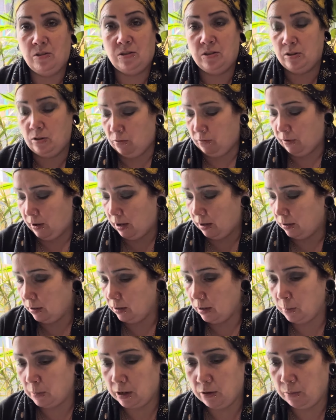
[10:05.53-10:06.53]
silver,
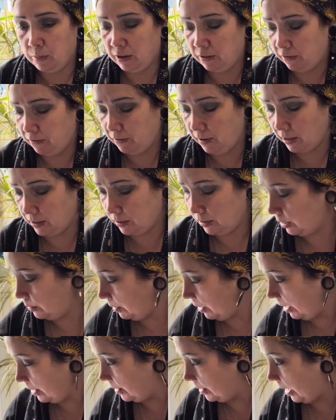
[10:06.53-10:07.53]
and I'm a little bit fussy
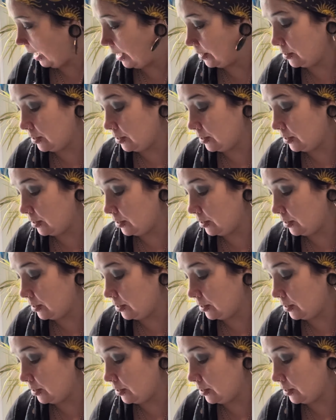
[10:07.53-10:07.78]
about that.